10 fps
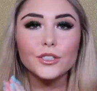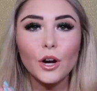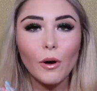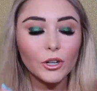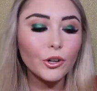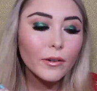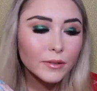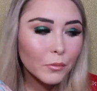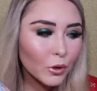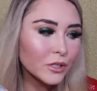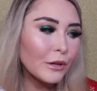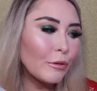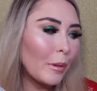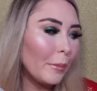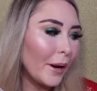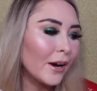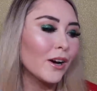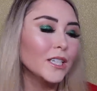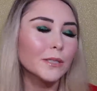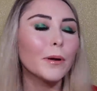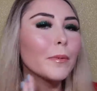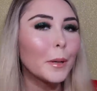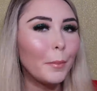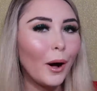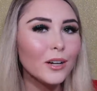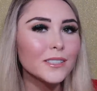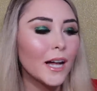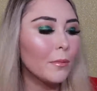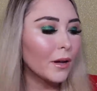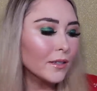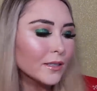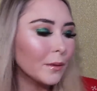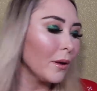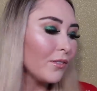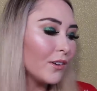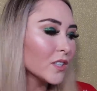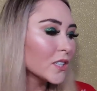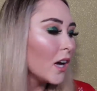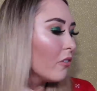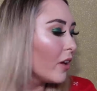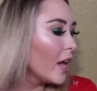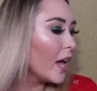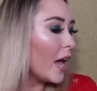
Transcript: So I do have some more stuff for my parents, but I'm gonna pause that because it's like my favorite stuff.